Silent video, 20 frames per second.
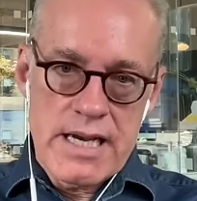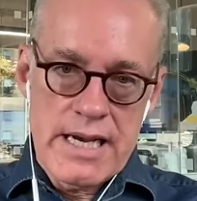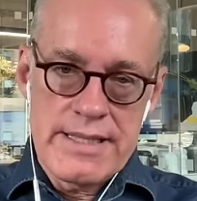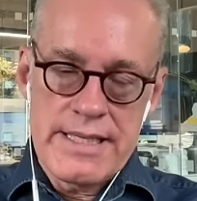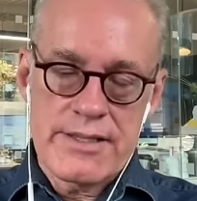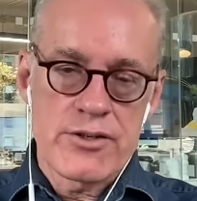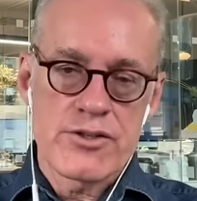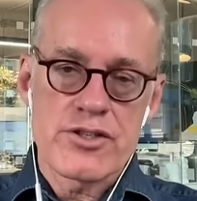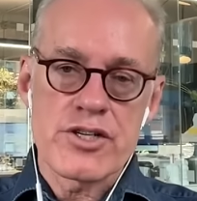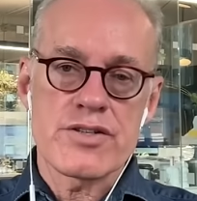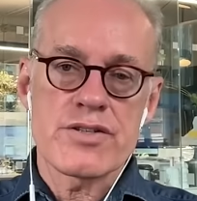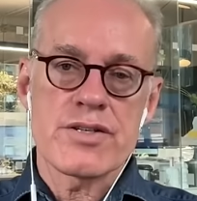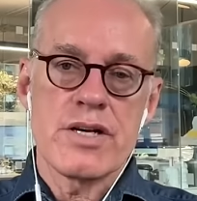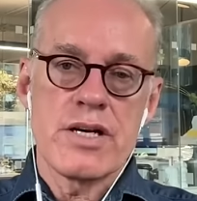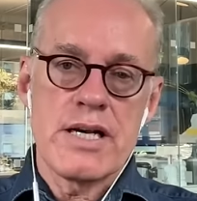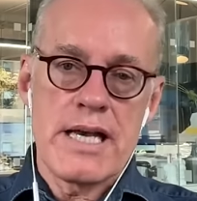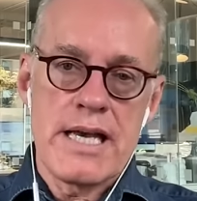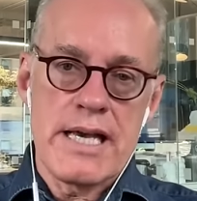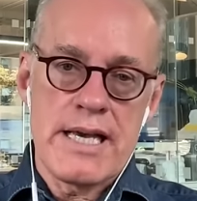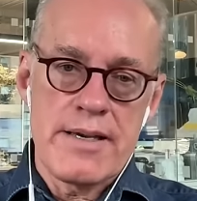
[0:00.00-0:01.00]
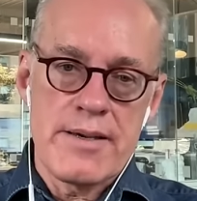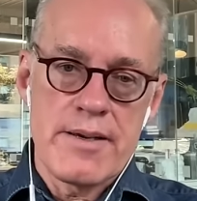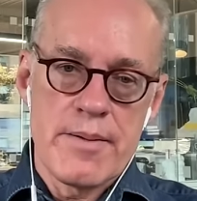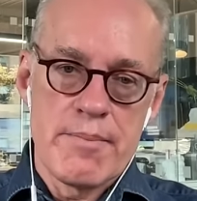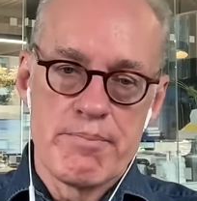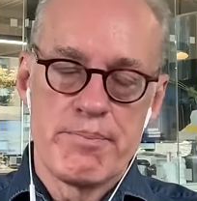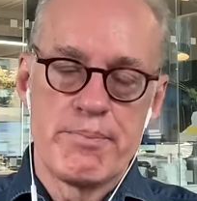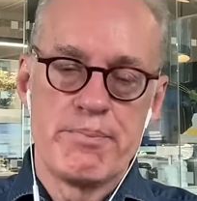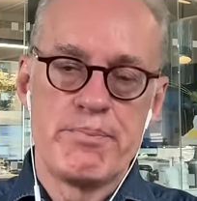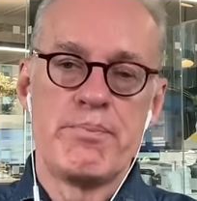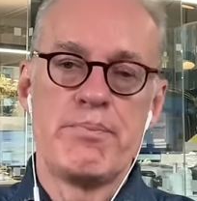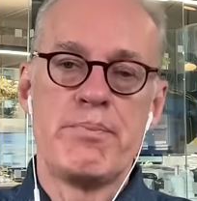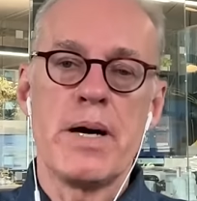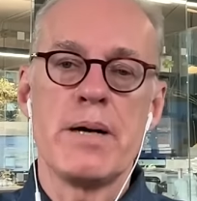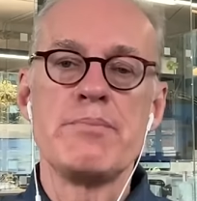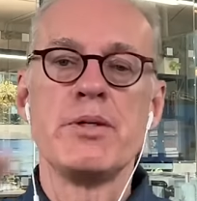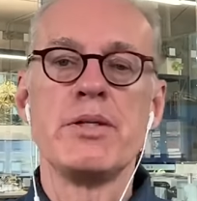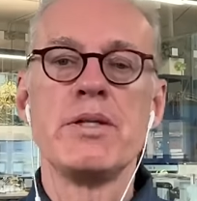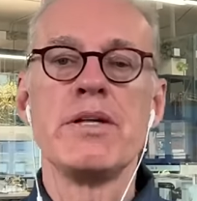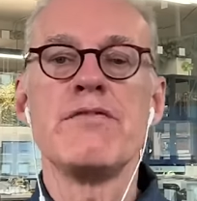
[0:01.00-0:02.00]
I think there's just a
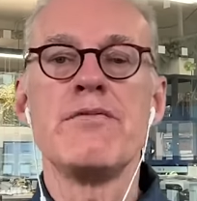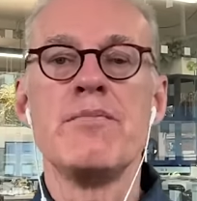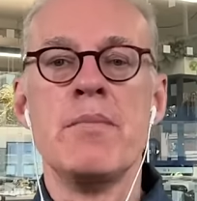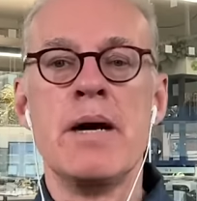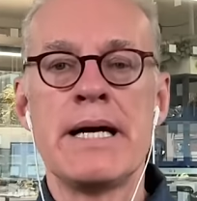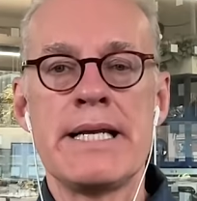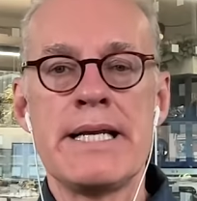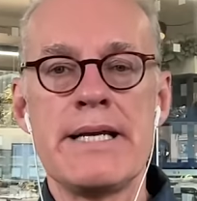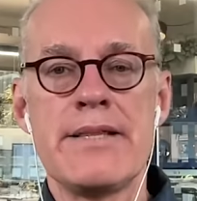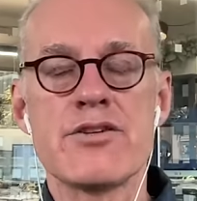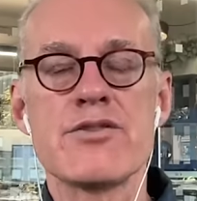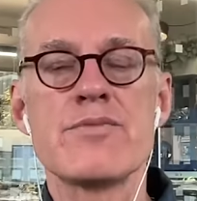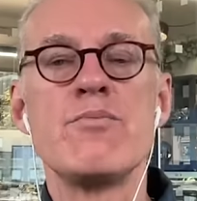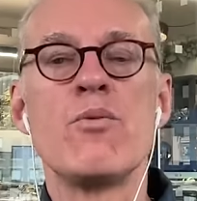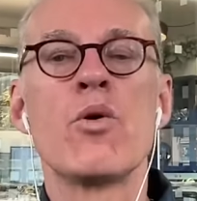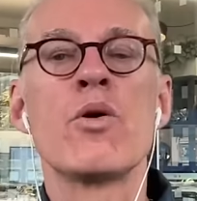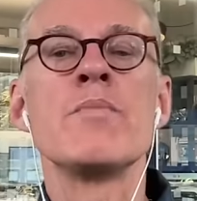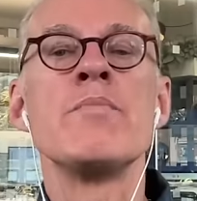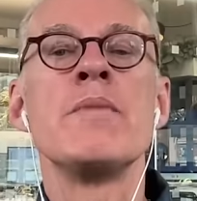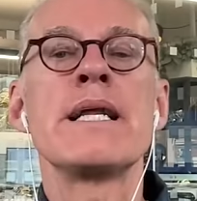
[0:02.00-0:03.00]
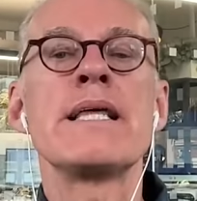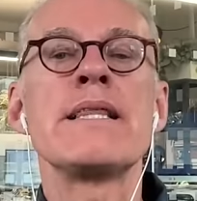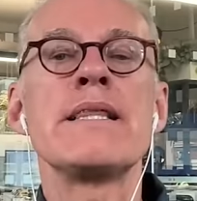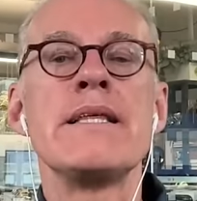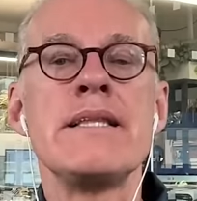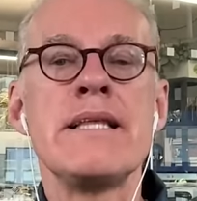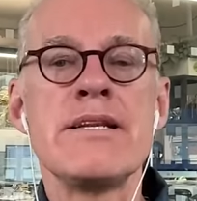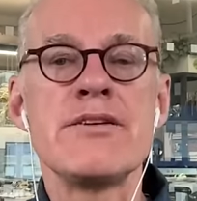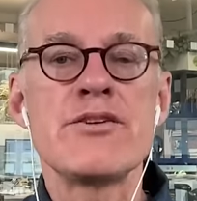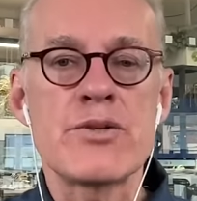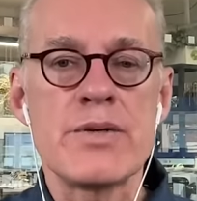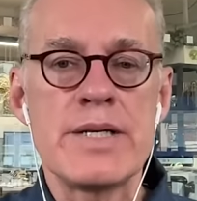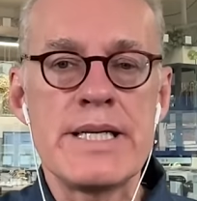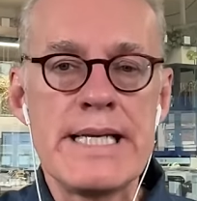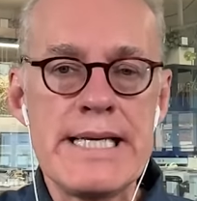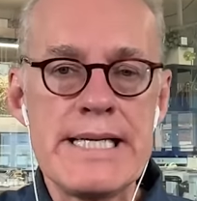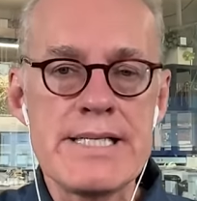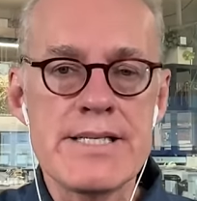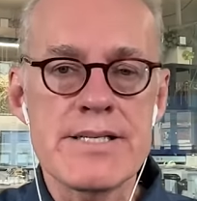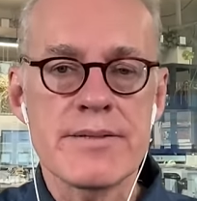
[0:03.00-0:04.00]
bubble of money. There's more money than the industry
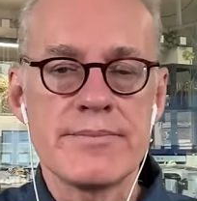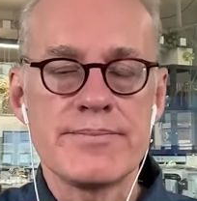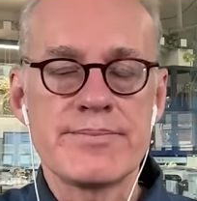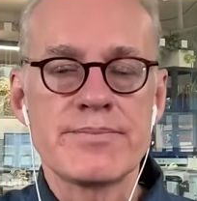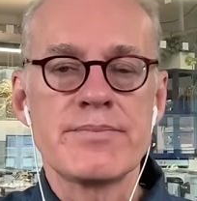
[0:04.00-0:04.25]
needs.